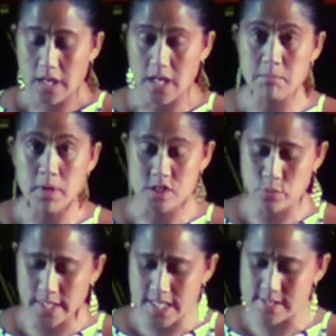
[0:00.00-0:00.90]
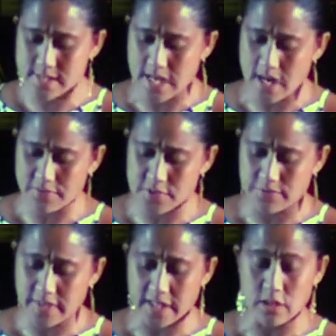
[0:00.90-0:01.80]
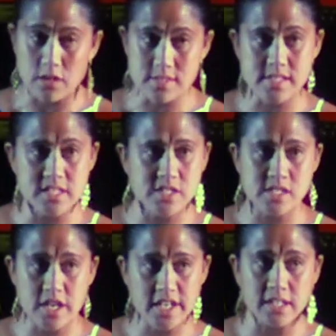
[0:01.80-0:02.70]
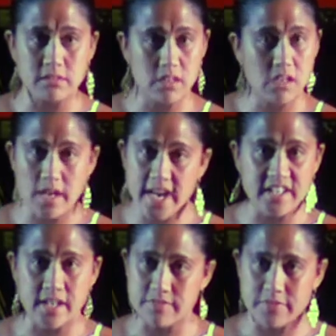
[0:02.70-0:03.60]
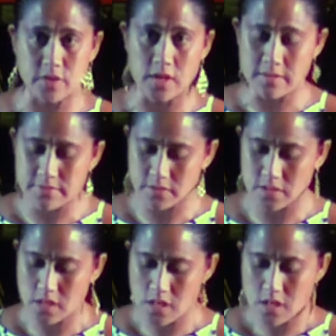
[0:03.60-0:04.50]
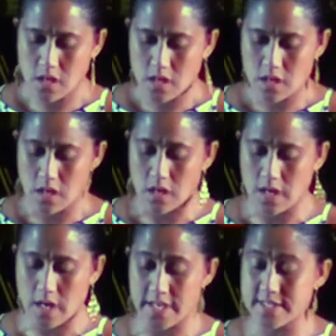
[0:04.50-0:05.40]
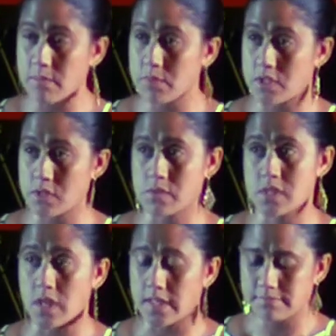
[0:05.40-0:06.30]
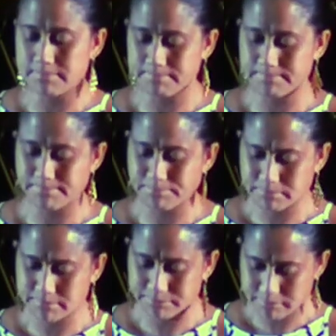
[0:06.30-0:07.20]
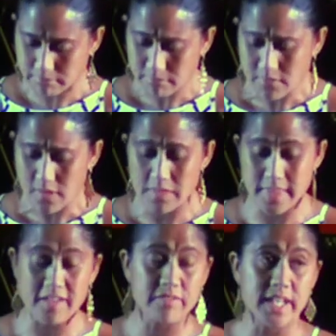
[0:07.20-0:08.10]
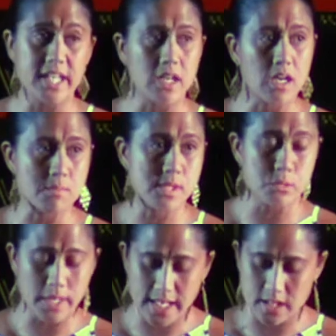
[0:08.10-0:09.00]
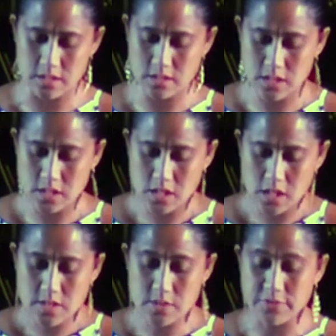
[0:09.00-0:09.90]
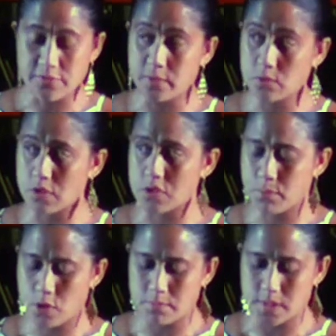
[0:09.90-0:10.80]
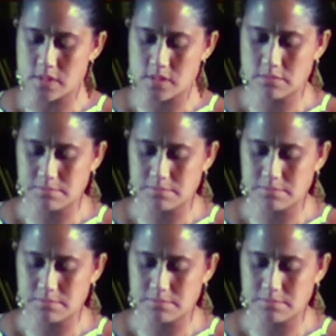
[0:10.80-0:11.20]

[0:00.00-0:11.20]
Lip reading: In my 20s, after feeling lost and deciding I had enough of life, I attempted suicide. Thankfully, I'm still here to fulfil God's purpose.